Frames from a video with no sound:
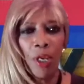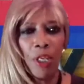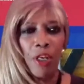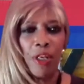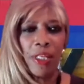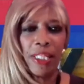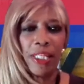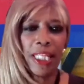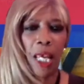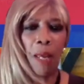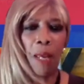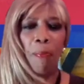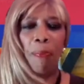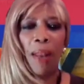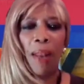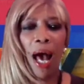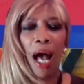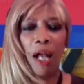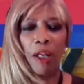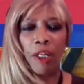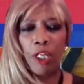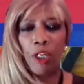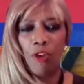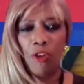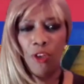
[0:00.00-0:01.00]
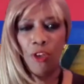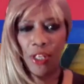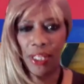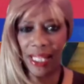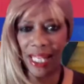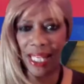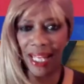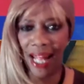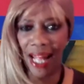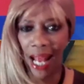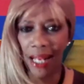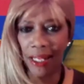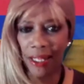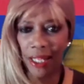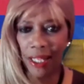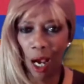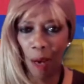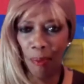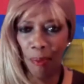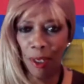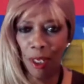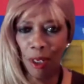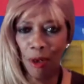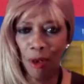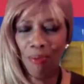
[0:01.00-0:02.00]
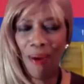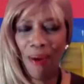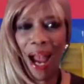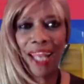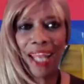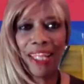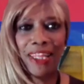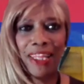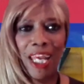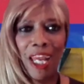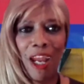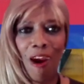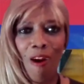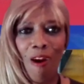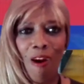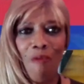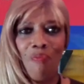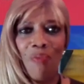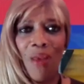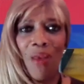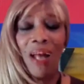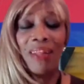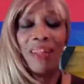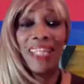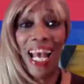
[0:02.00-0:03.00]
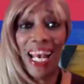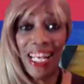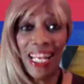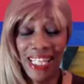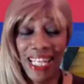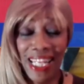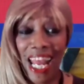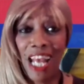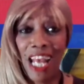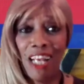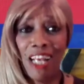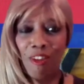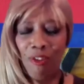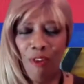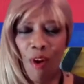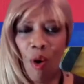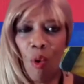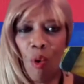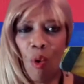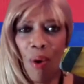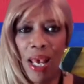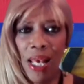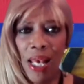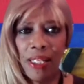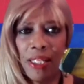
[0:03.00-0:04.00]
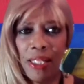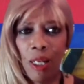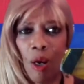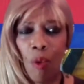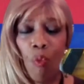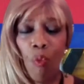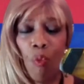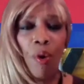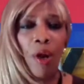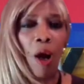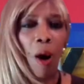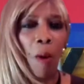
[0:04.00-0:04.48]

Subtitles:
When you see Blaku, you see that W right there? That stands for wisdom.